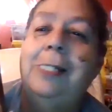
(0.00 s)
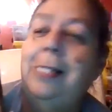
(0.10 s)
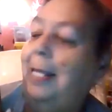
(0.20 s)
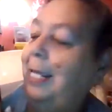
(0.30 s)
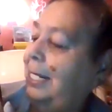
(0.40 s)

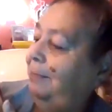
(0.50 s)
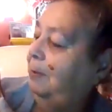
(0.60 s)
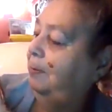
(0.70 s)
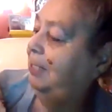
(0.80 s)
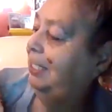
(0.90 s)
and we're
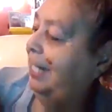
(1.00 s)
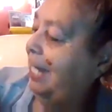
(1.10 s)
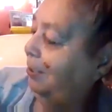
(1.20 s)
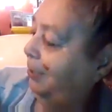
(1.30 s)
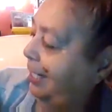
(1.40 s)
really
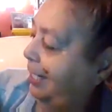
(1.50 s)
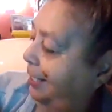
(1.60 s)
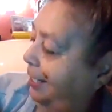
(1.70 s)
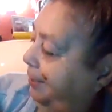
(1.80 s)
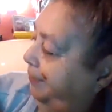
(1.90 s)
healthy
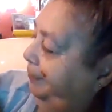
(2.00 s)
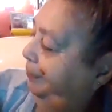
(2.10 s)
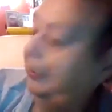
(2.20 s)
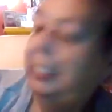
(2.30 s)
because